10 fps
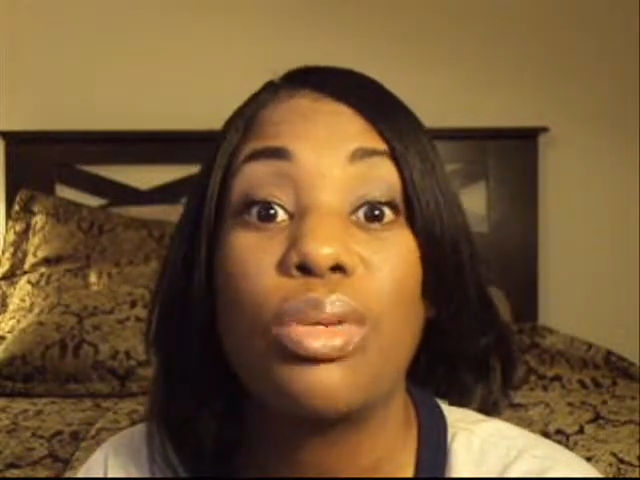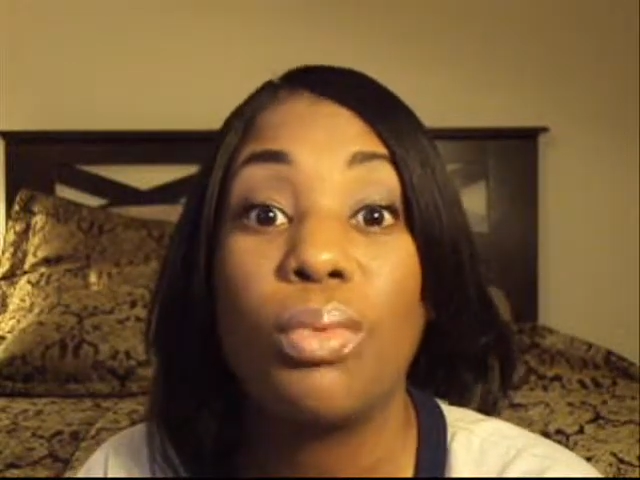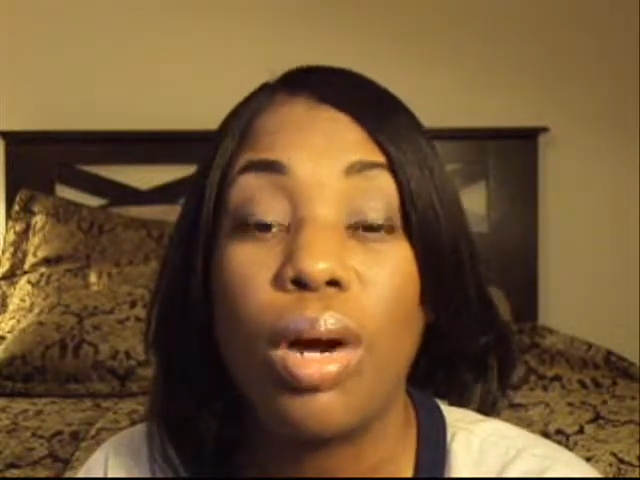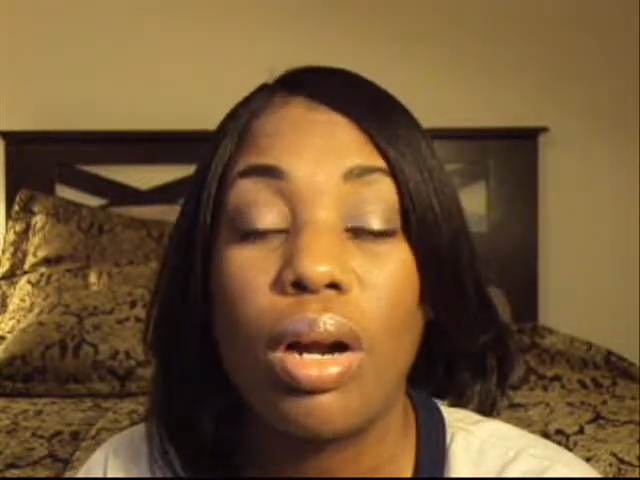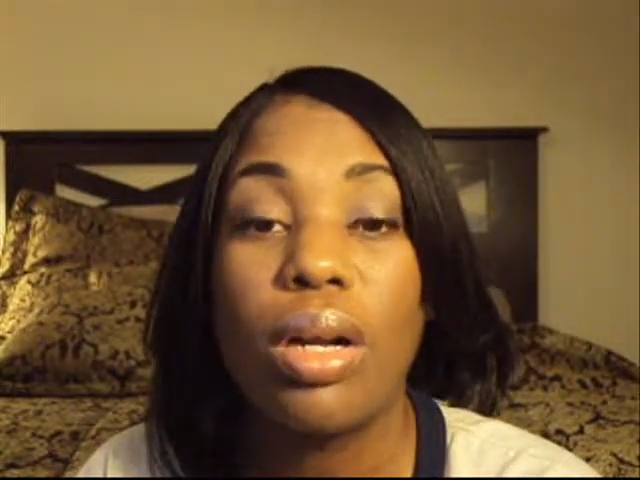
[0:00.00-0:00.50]
to
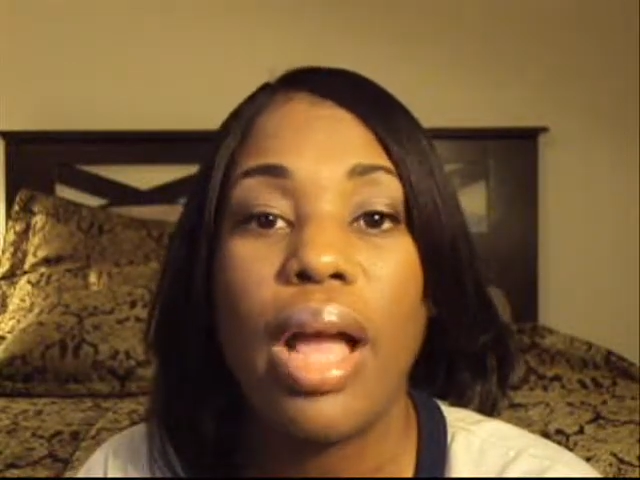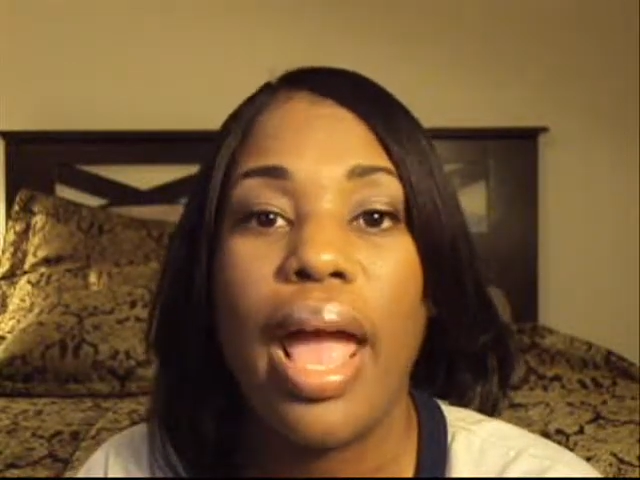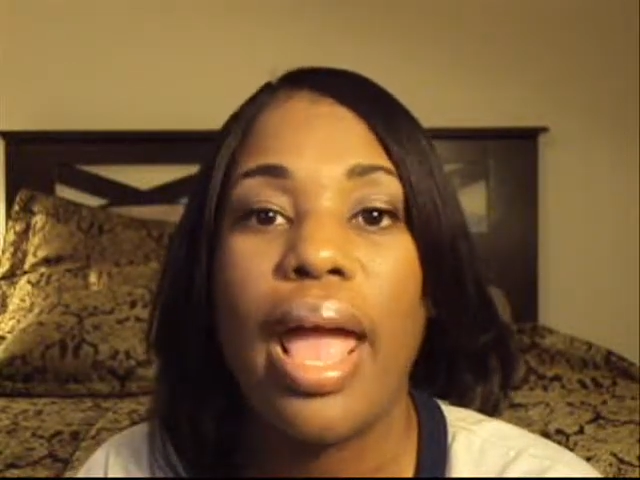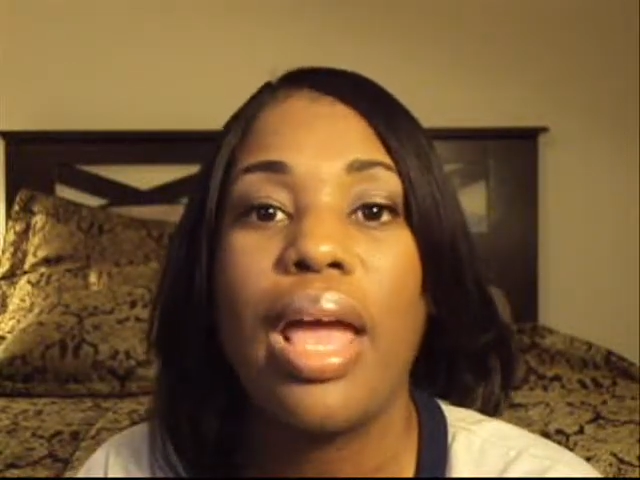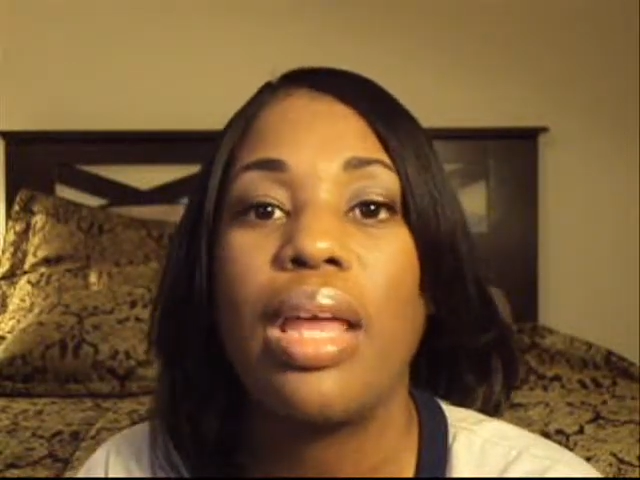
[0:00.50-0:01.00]
work,
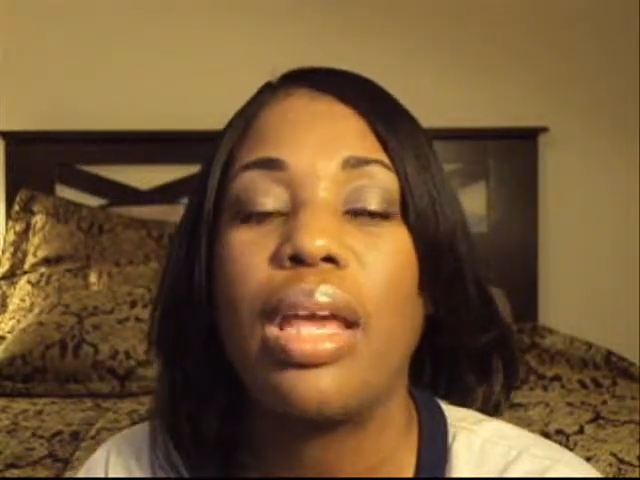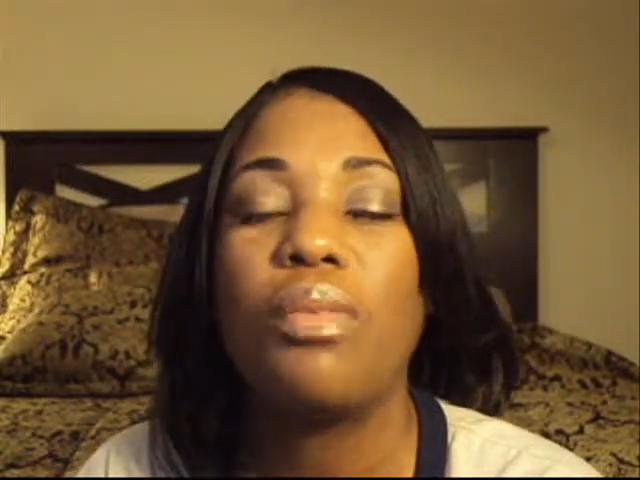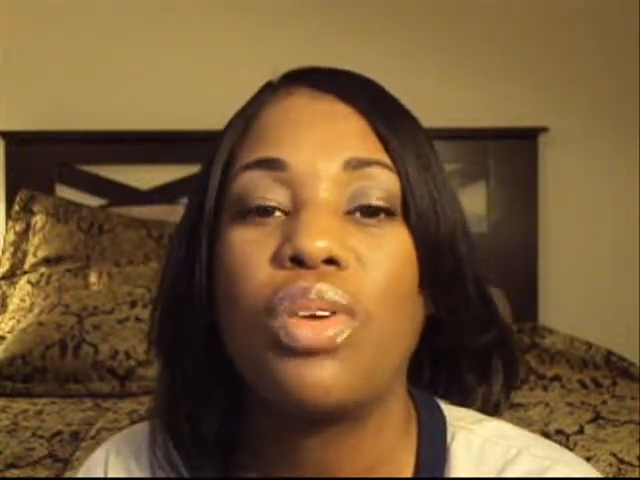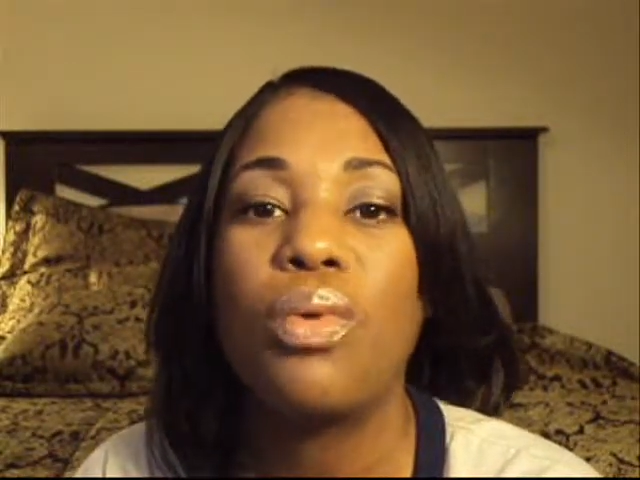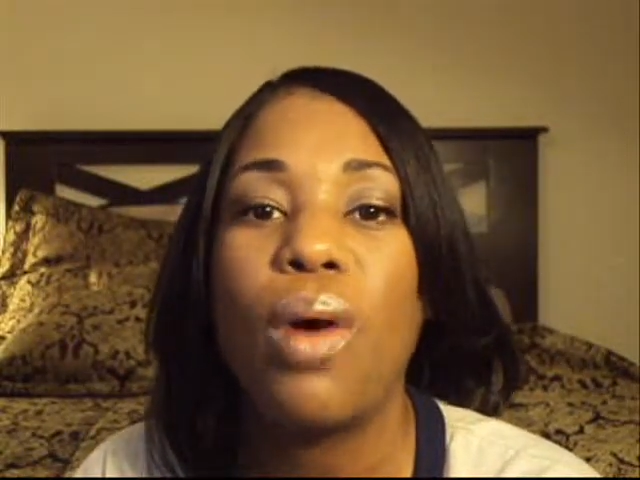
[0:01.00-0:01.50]
and
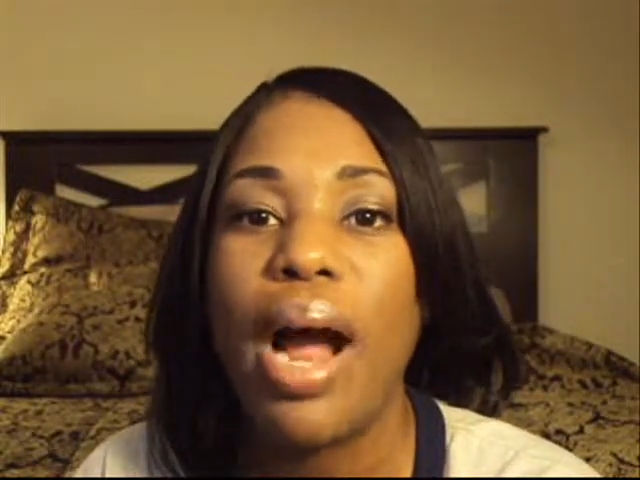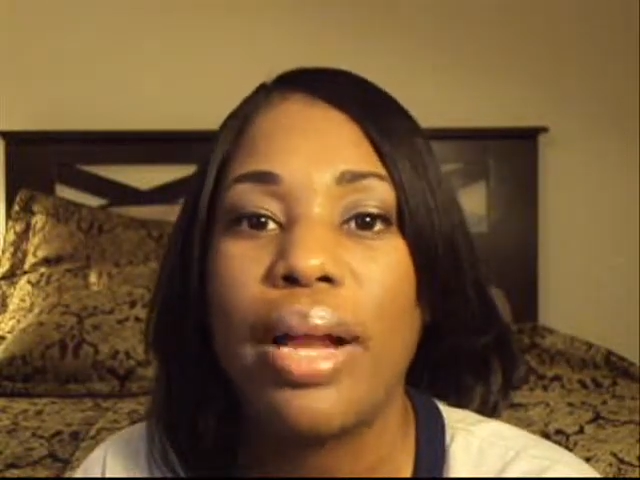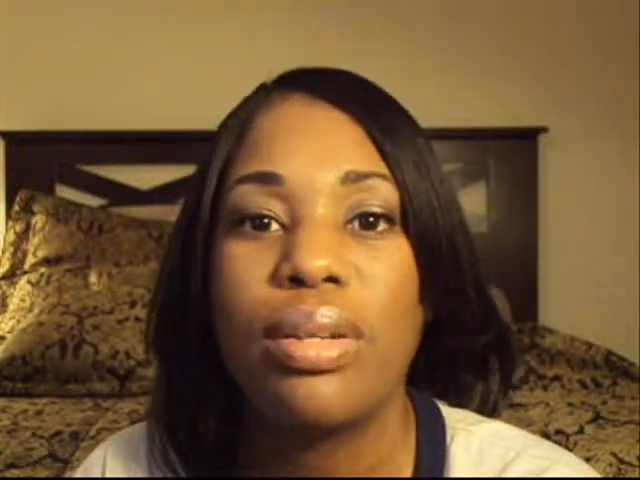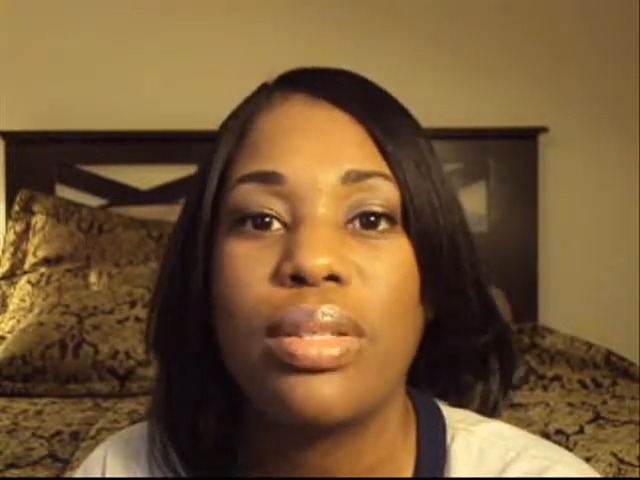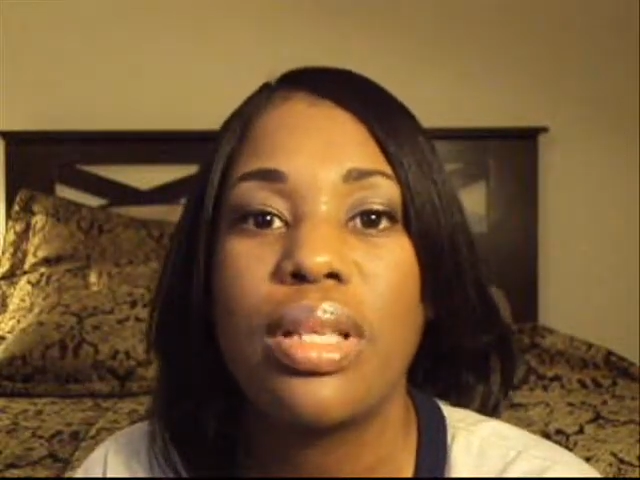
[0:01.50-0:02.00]
it
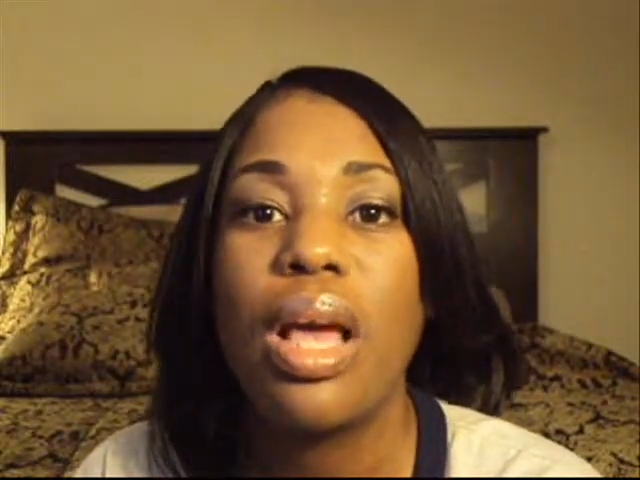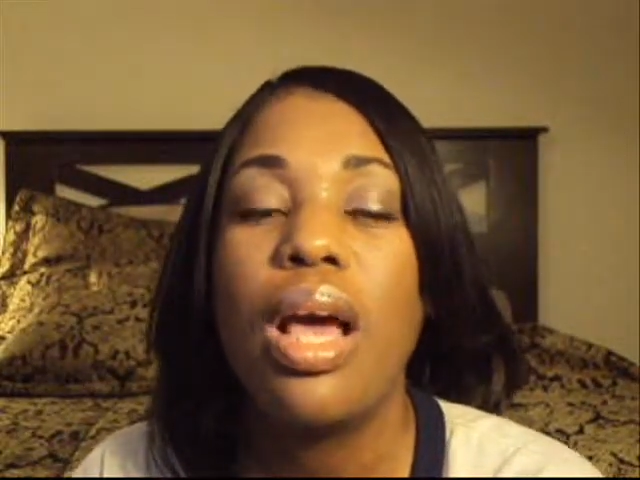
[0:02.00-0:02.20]
requires